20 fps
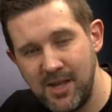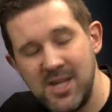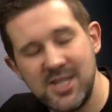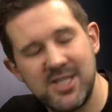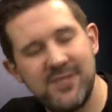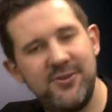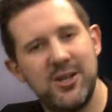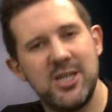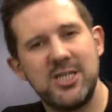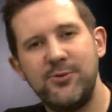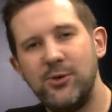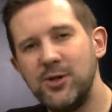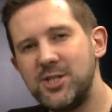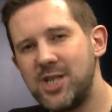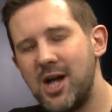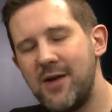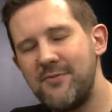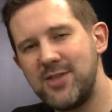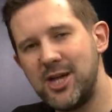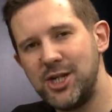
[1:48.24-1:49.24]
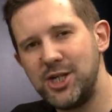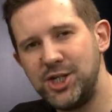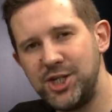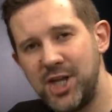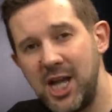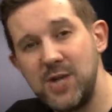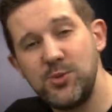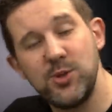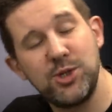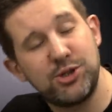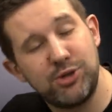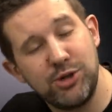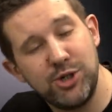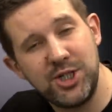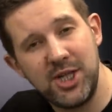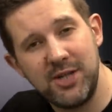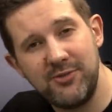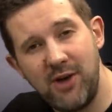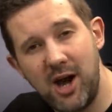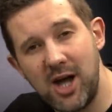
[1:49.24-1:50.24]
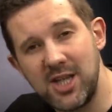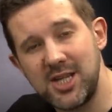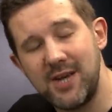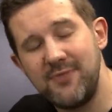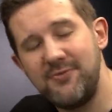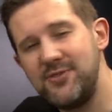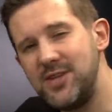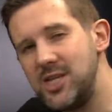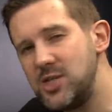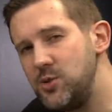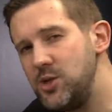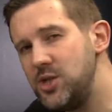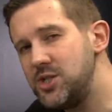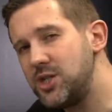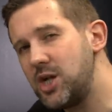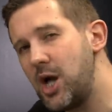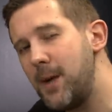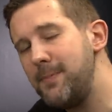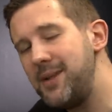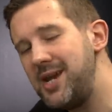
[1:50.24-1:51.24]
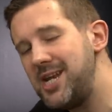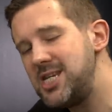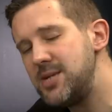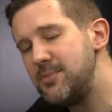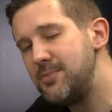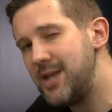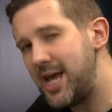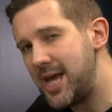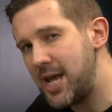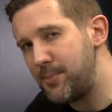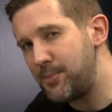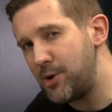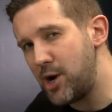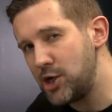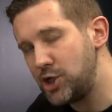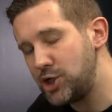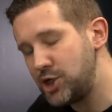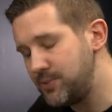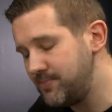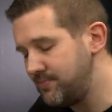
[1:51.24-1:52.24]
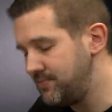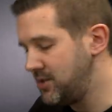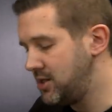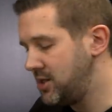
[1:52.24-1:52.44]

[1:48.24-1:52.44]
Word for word: So first of all it's time for that shade with Druchii Violet and for this we're using our medium layer brush.